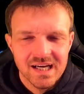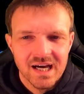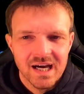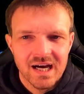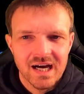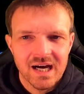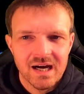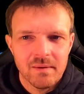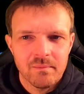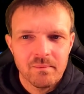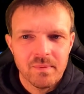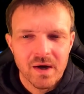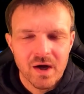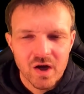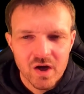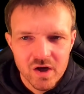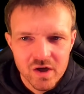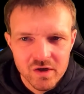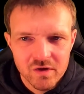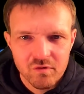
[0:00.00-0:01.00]
But
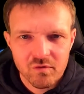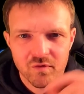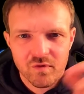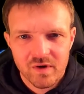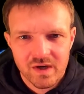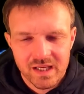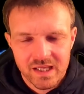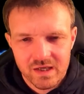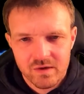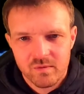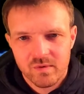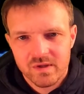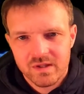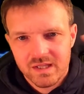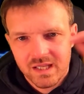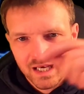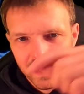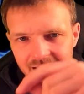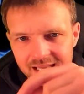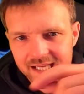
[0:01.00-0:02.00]
hopefully, with the
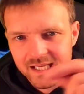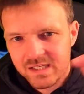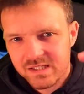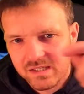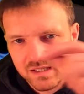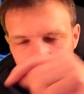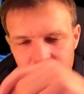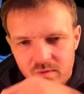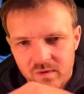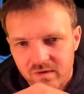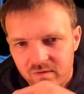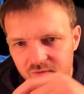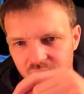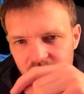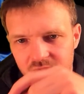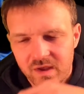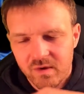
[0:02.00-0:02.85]
layers that we've